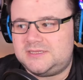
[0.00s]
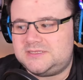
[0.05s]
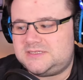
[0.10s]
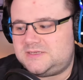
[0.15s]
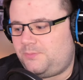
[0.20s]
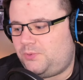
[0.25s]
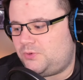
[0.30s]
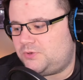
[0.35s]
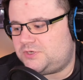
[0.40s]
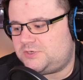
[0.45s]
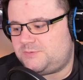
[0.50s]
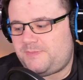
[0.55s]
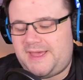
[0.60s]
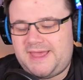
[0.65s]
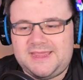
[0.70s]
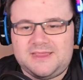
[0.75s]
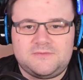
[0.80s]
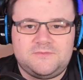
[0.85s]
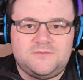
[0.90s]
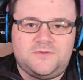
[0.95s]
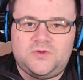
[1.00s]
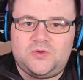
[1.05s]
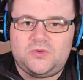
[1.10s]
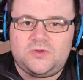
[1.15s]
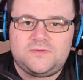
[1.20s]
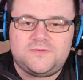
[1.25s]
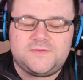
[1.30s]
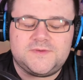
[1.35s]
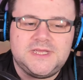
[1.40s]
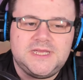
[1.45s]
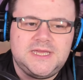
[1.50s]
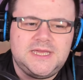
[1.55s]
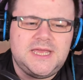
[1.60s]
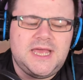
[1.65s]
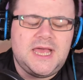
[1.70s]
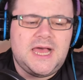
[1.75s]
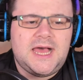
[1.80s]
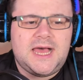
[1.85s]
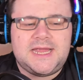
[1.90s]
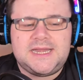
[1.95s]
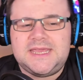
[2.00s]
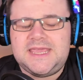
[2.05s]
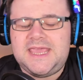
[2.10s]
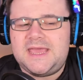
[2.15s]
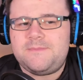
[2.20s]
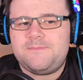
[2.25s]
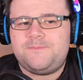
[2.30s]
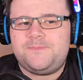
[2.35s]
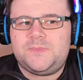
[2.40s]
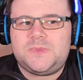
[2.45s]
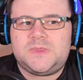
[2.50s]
to push back and forth. And again,